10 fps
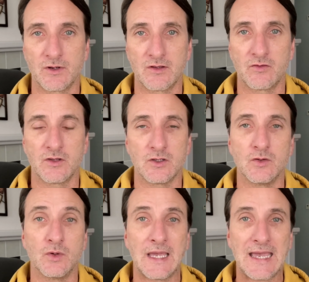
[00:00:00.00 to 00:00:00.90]
it is that
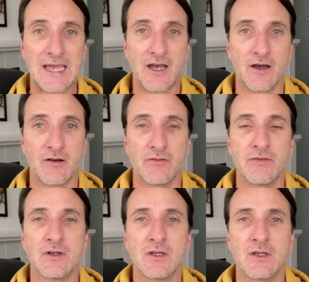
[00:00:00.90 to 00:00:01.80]
you have,
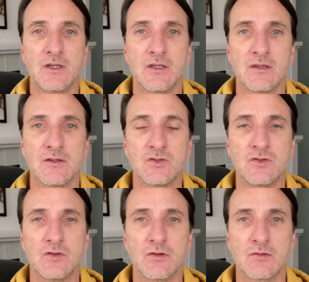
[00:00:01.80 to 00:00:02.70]
that
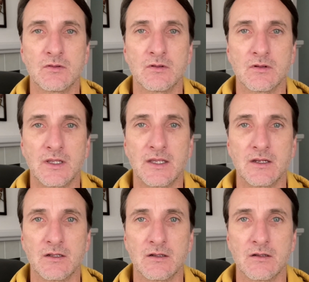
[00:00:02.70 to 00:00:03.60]
you don't let
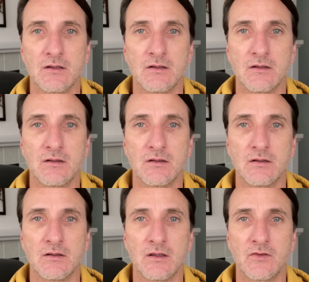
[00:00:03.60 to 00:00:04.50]
it
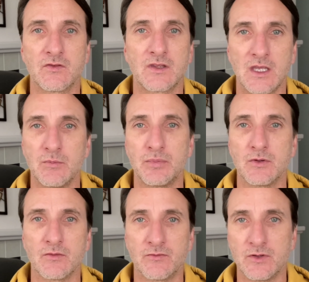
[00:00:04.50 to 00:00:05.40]
escape
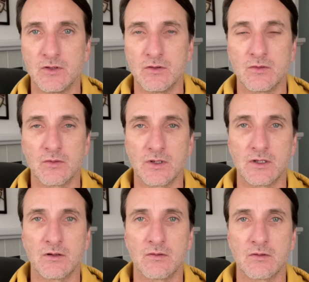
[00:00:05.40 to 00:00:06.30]
your view, or you
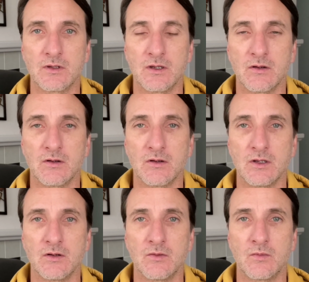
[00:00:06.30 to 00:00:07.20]

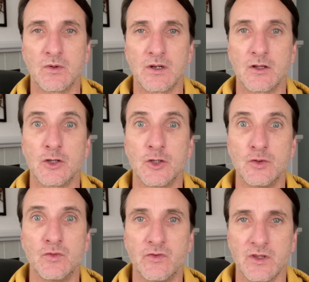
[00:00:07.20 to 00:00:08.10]
don't want to
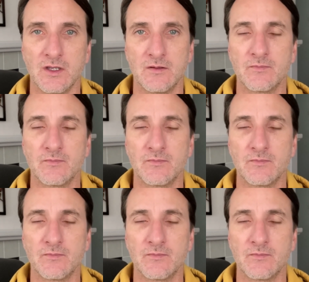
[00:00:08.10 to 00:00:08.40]
lose it.